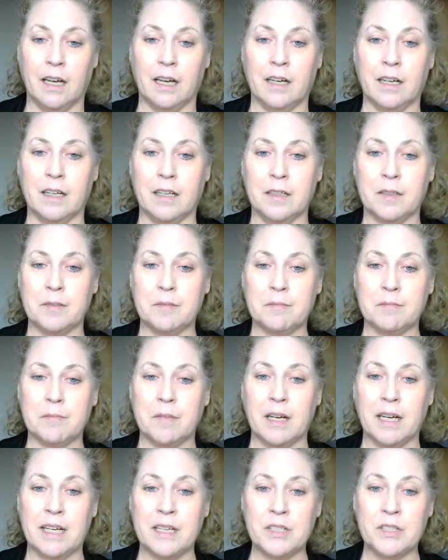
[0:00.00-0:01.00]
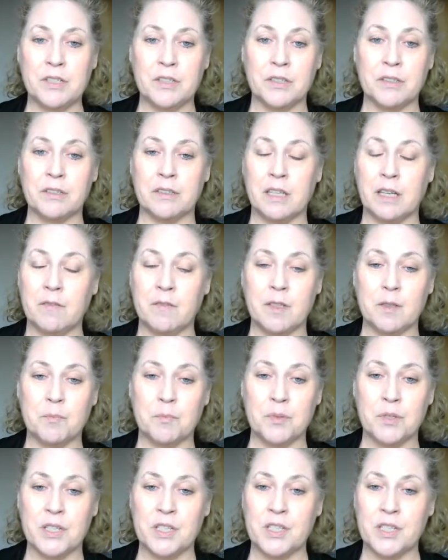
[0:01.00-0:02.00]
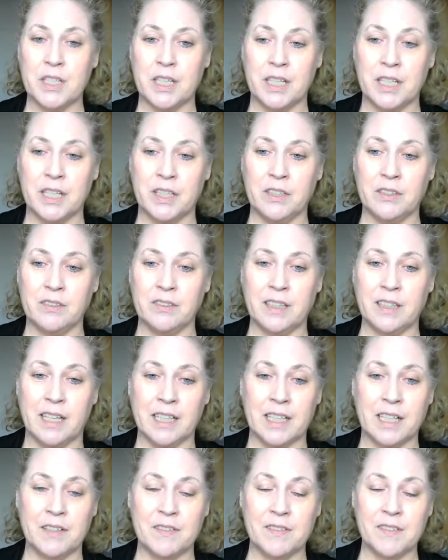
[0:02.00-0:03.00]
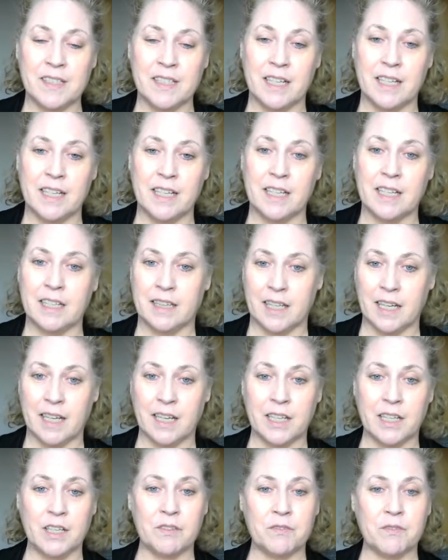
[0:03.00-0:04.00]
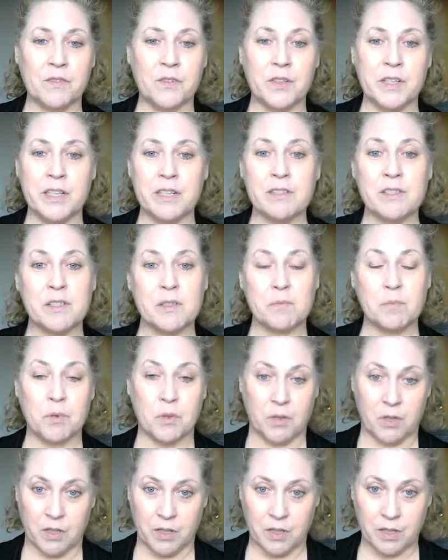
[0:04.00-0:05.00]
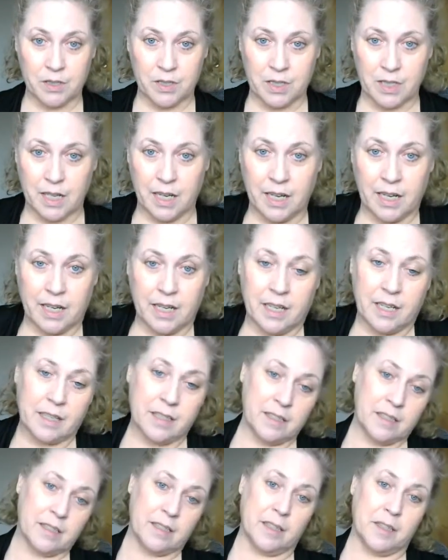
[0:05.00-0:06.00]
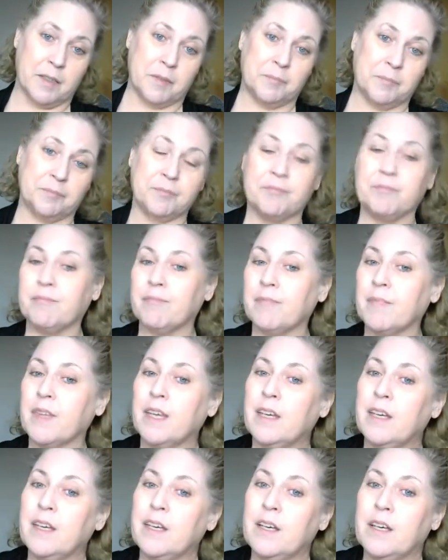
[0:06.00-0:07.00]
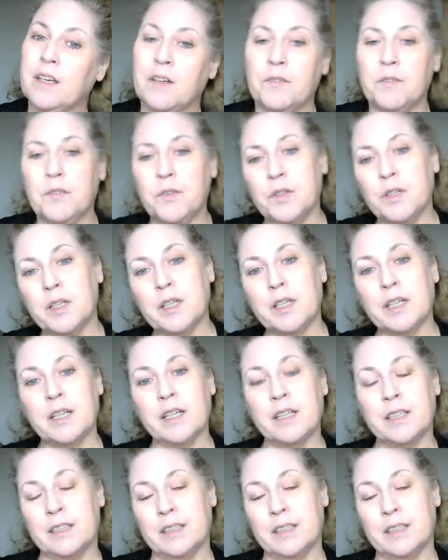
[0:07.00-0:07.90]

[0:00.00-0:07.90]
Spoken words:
I sure love and appreciate you, like I've said. Thank you for your support and for